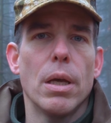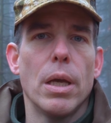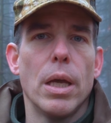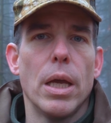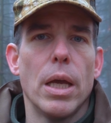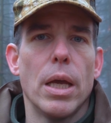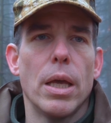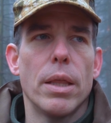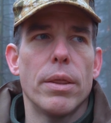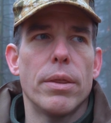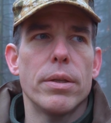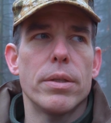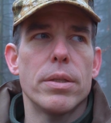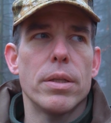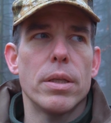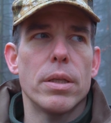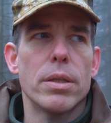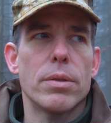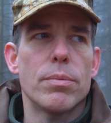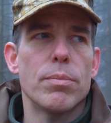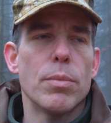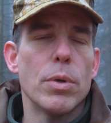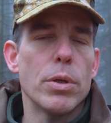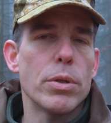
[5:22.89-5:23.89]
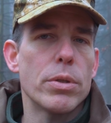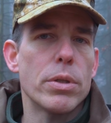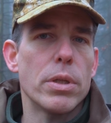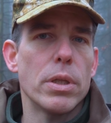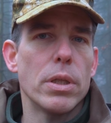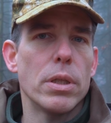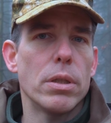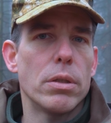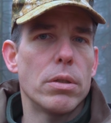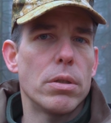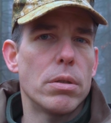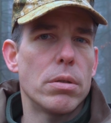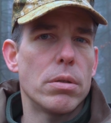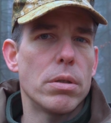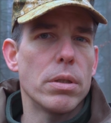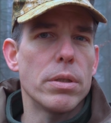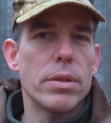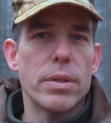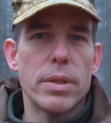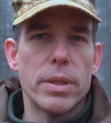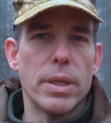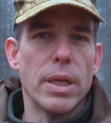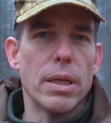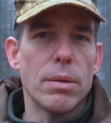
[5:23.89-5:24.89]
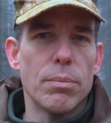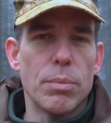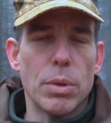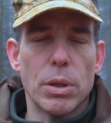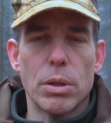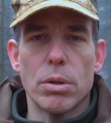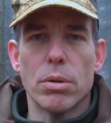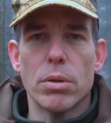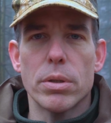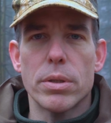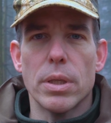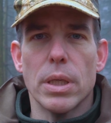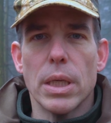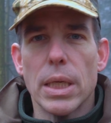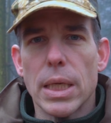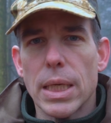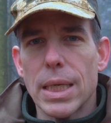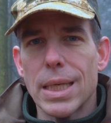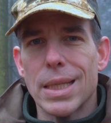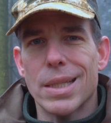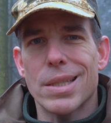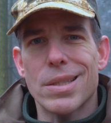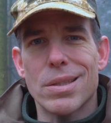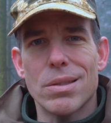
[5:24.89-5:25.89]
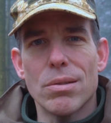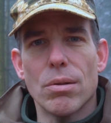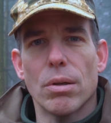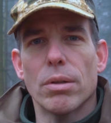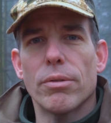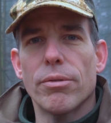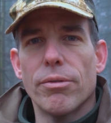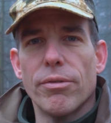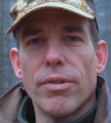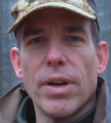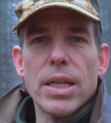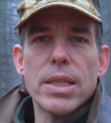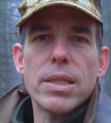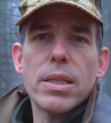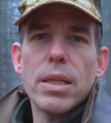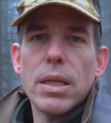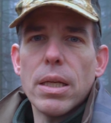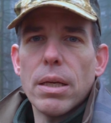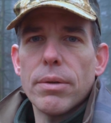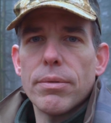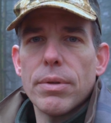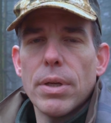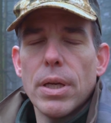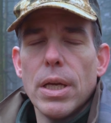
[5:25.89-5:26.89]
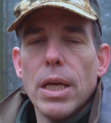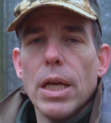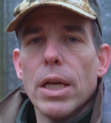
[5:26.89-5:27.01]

and this is mostly just done because it's not fast enough.